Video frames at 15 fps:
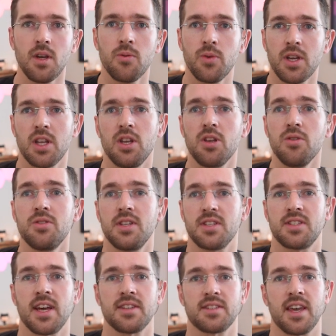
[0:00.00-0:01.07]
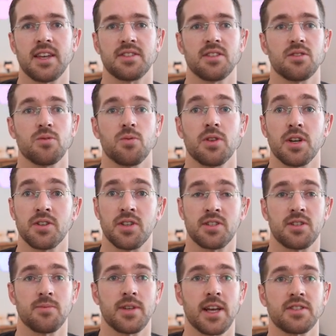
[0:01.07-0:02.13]
and we can use these test cases with our
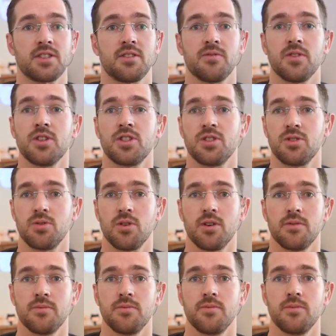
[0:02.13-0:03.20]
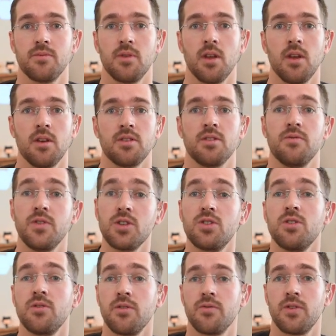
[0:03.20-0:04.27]
system test conversion tool to
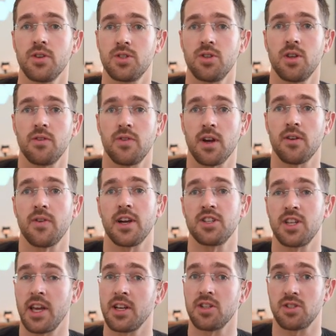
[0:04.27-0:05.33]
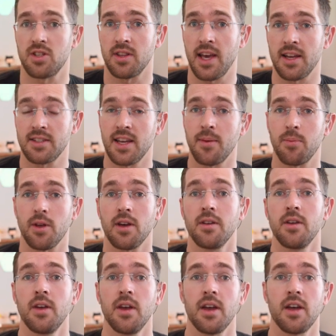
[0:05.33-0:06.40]
visually verify changes to that template
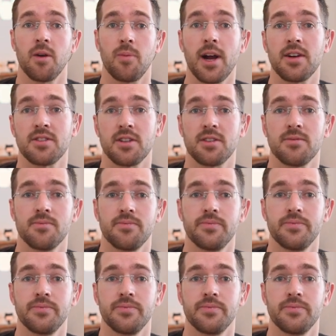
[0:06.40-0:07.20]
in a browser.